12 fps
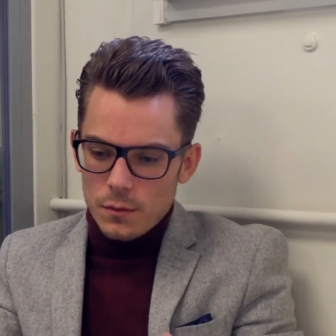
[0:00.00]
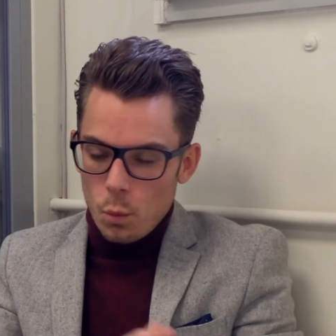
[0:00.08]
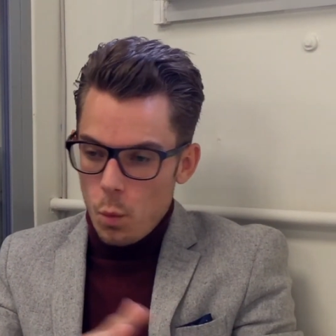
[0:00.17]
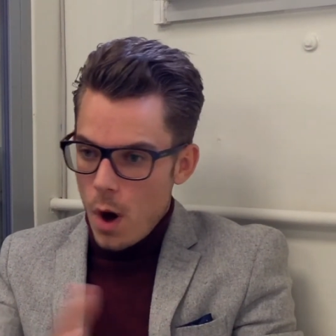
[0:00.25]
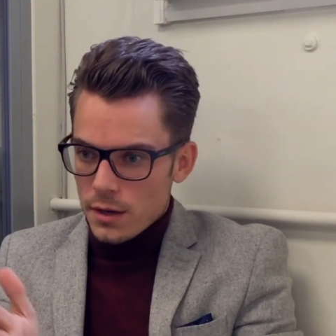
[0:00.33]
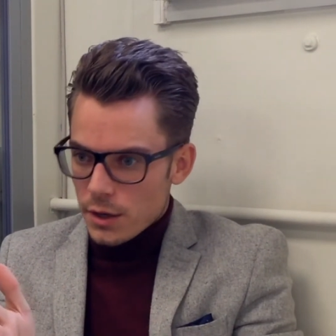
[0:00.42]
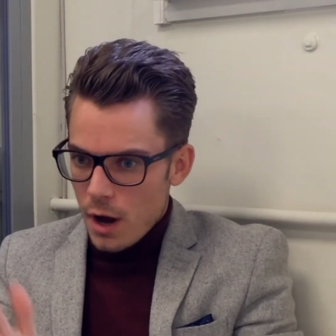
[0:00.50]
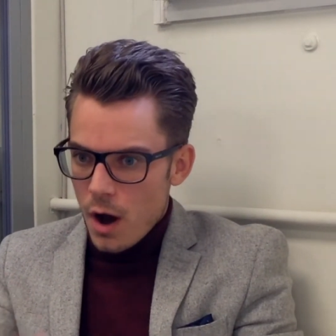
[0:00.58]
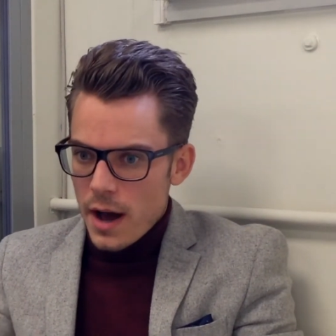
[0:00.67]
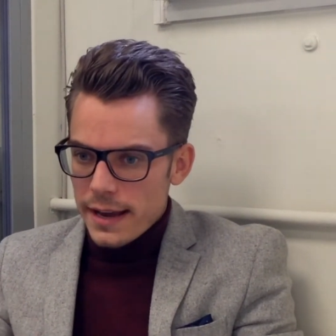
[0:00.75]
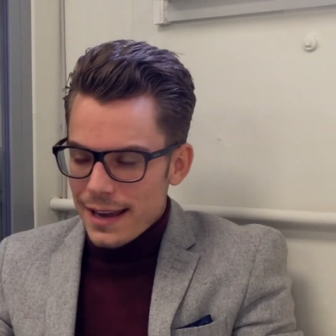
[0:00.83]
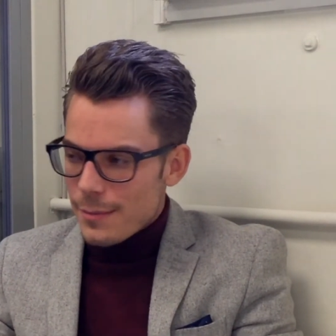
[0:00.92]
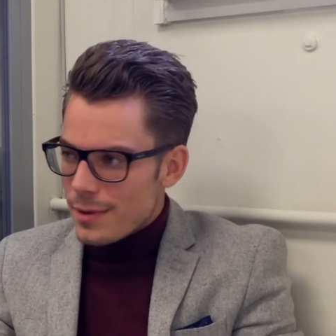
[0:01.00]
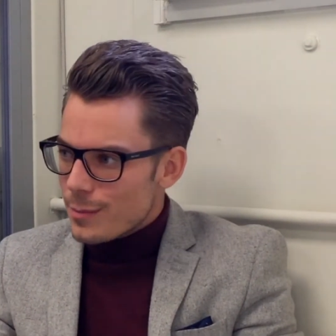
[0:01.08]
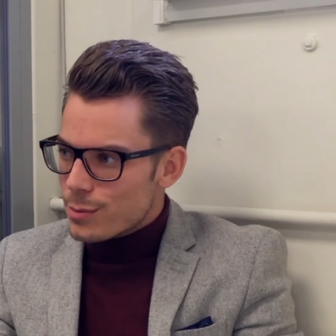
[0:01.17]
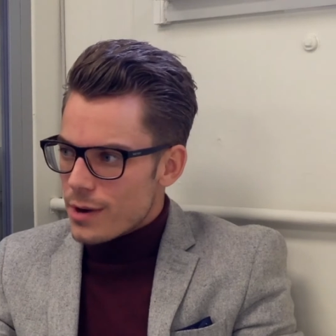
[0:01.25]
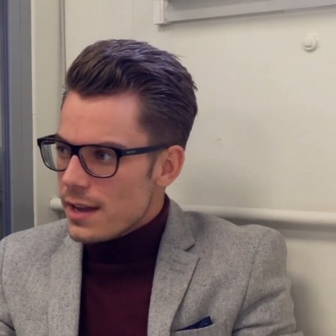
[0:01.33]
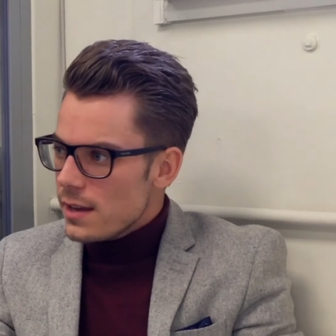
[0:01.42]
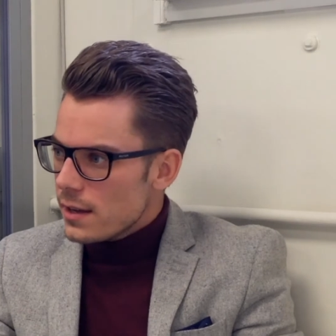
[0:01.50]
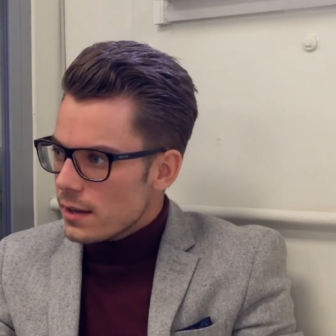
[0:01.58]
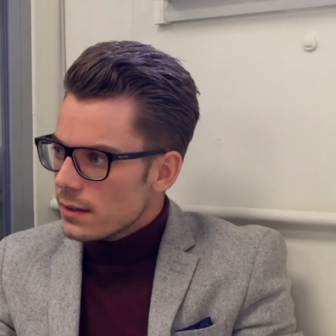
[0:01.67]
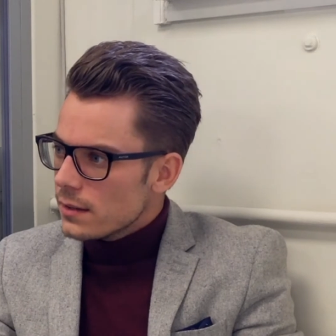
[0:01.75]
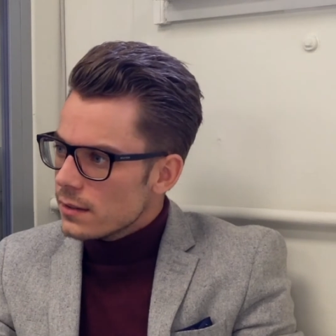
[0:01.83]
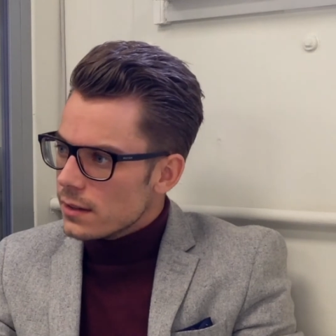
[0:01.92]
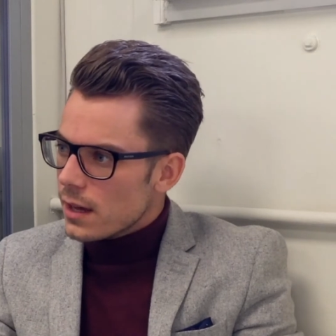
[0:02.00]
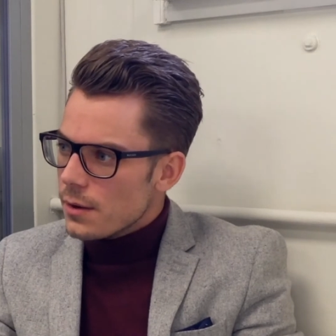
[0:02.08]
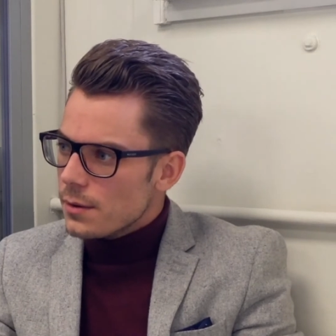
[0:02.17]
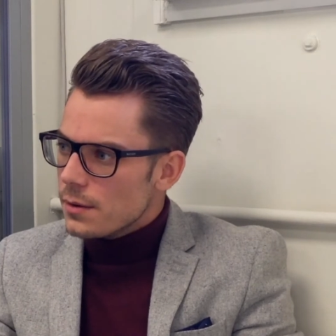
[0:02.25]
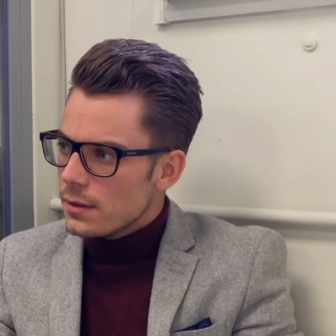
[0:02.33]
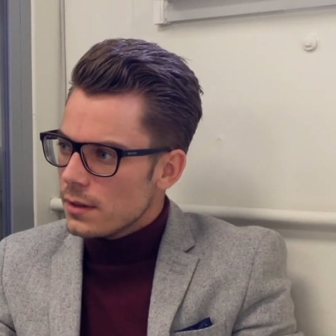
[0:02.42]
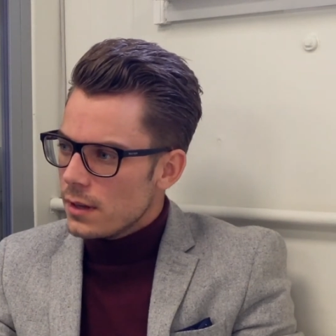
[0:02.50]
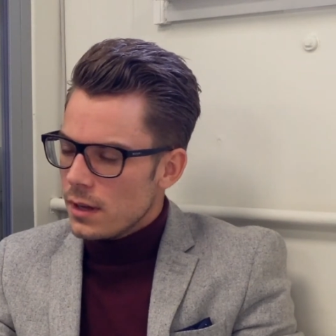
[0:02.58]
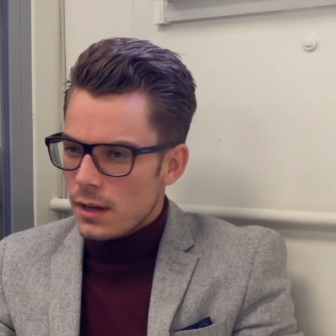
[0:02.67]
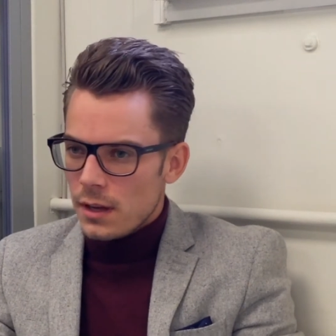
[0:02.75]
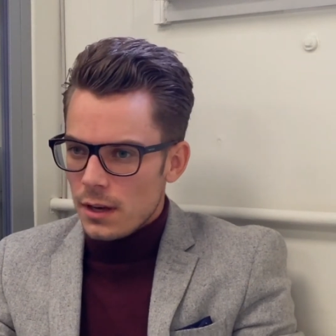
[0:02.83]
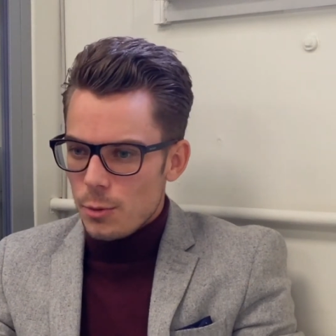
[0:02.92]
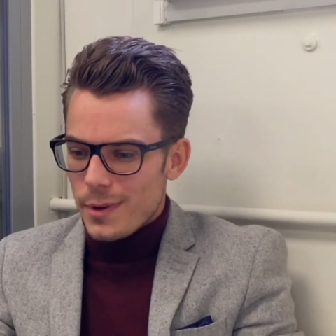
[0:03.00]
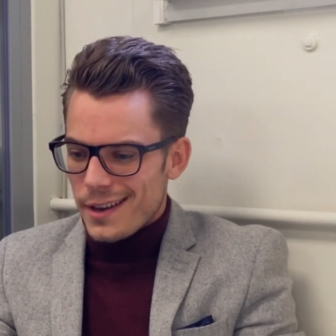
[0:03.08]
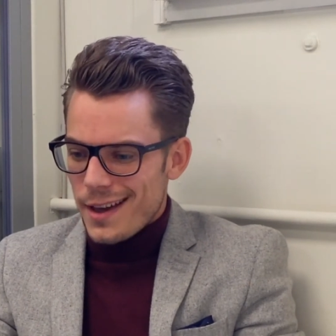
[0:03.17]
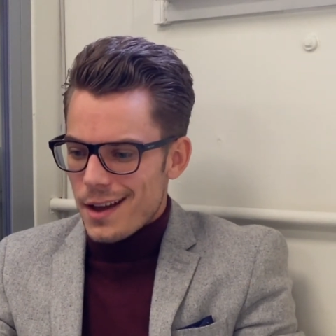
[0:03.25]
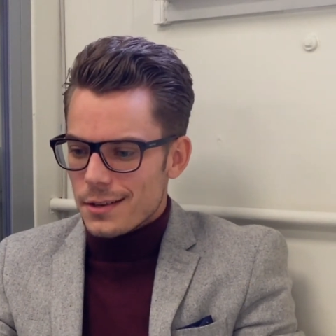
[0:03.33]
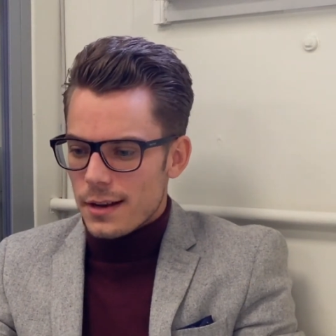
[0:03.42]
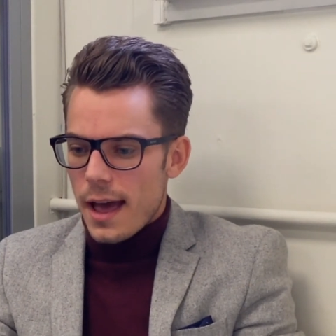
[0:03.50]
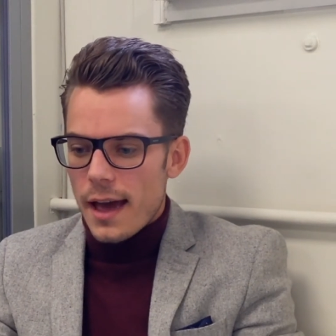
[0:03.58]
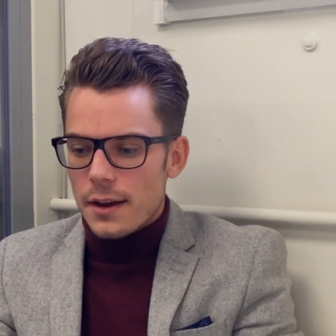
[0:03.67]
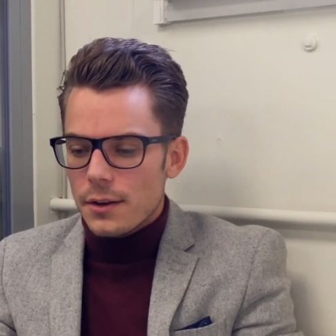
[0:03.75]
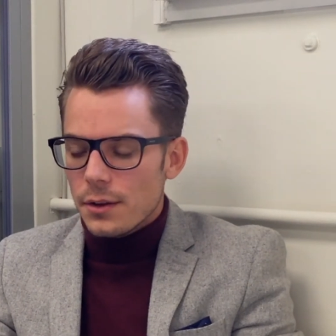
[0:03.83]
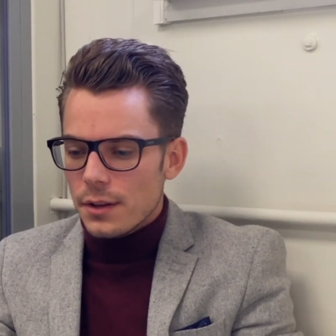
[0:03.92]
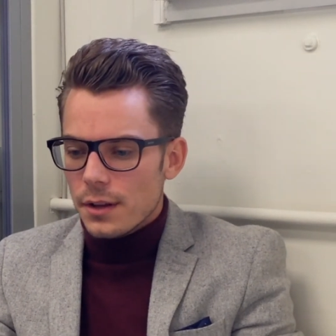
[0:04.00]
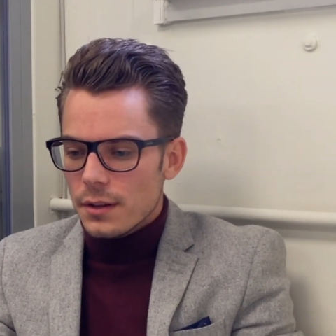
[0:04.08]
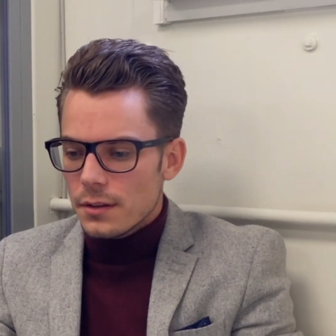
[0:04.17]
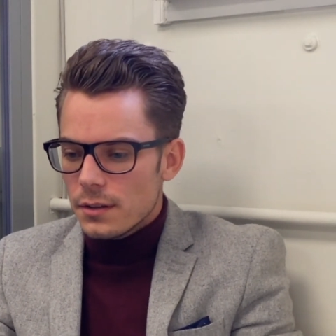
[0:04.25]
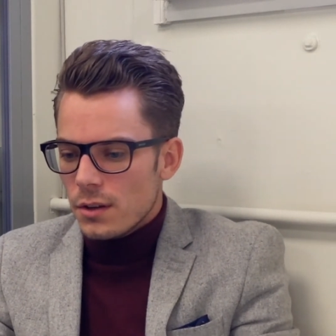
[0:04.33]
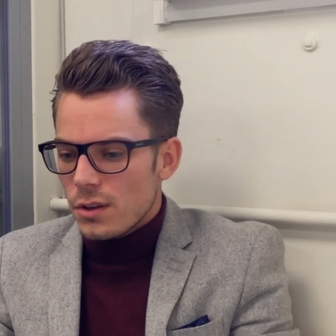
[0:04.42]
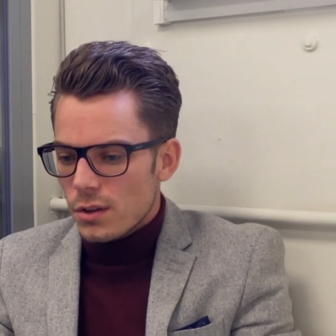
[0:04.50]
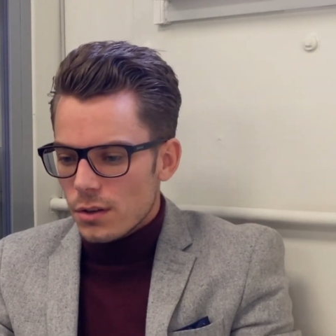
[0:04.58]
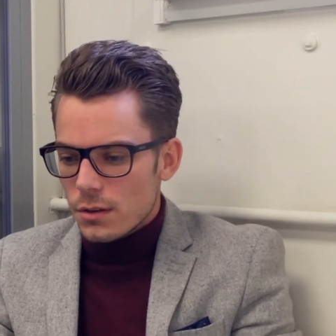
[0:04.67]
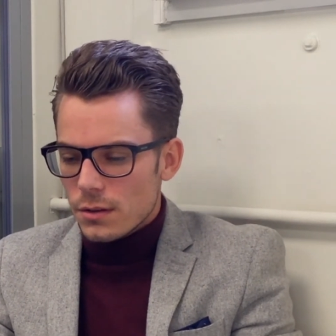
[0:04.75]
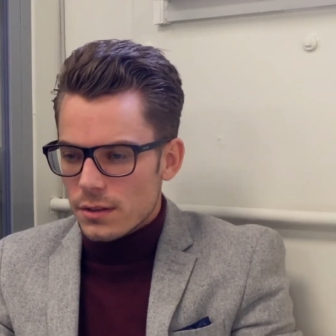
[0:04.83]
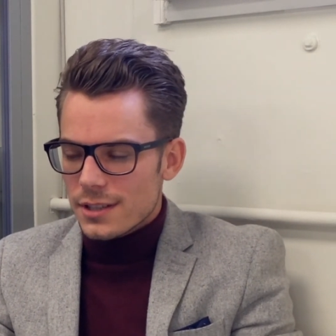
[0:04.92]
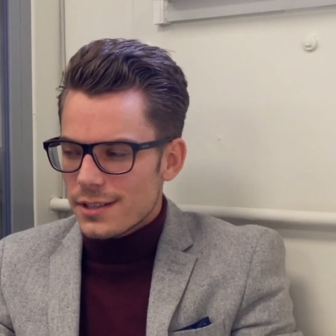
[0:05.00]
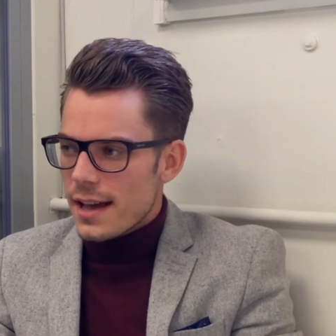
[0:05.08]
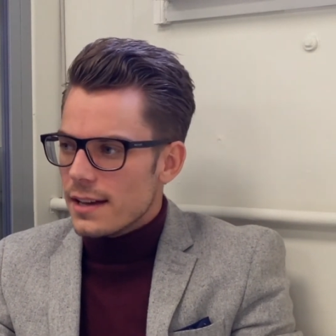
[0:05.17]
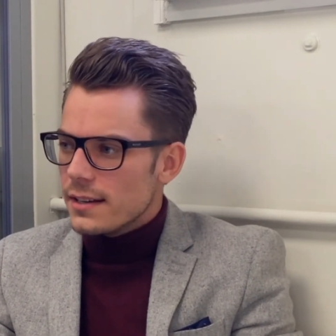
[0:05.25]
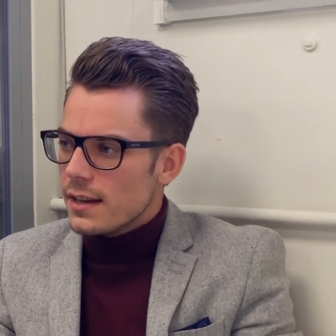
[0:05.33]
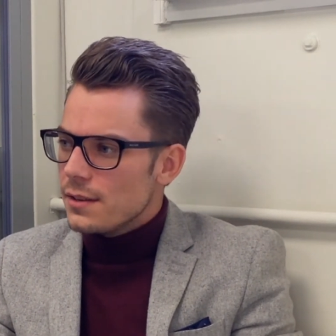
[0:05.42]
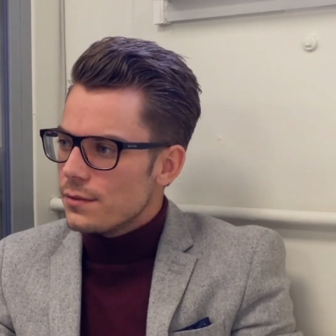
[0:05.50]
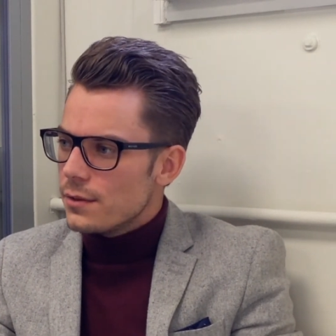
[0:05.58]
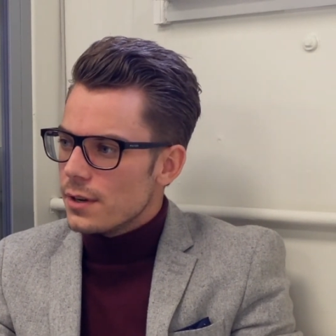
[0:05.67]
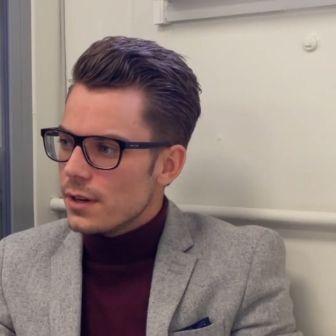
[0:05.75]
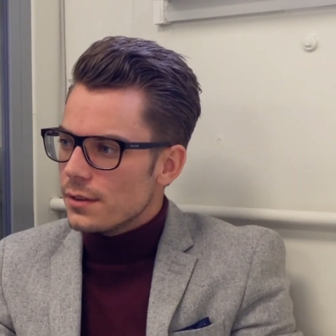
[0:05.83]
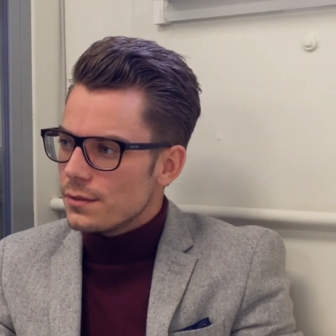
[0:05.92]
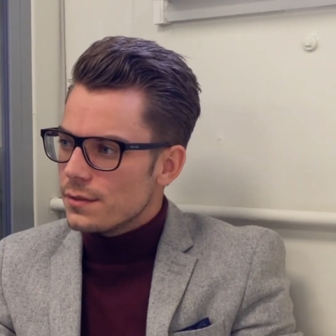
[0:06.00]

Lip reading: one guy gave me a break, you know, a little bit of cash in hand on a Saturday for a long